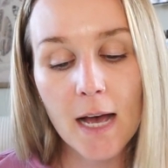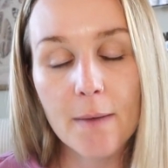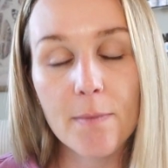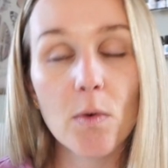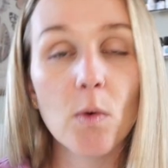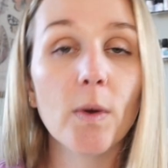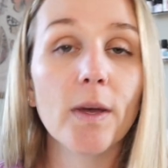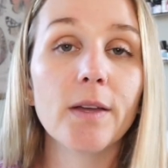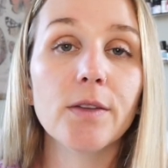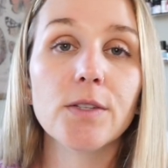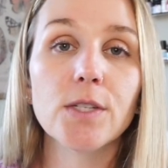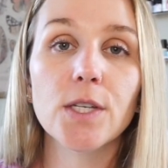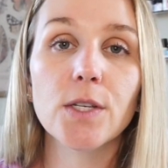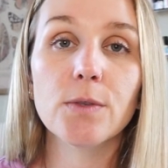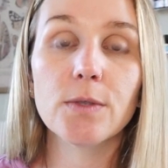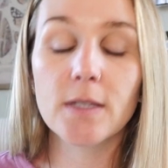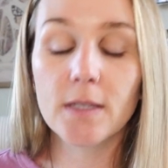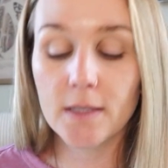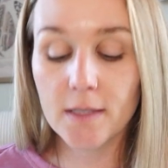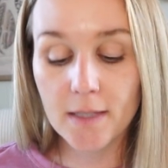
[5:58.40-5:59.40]
oil to
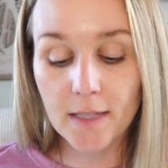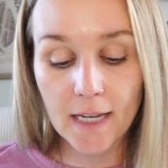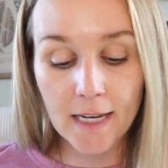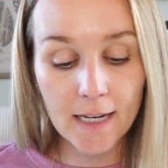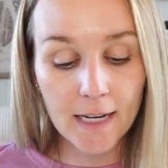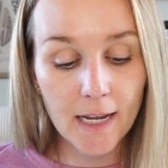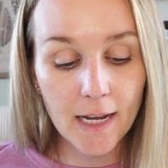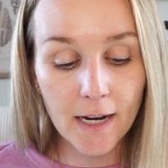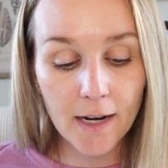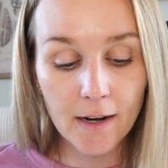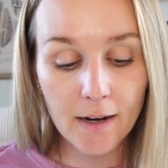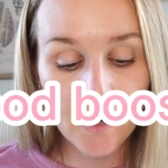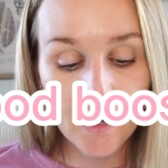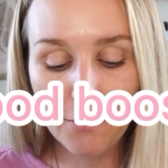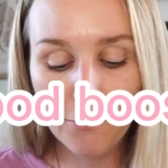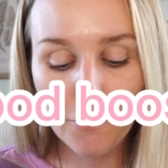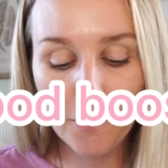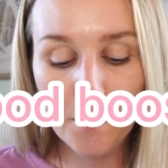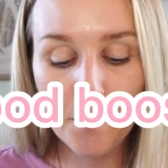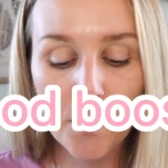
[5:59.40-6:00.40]
use in skincare.
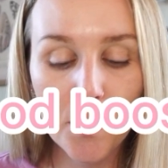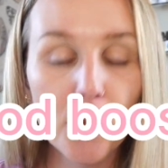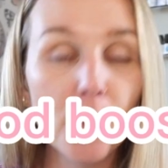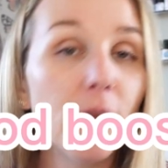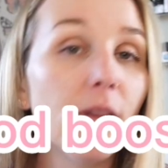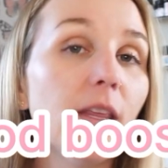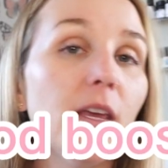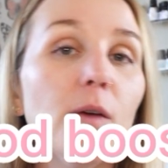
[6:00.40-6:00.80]
And for mood,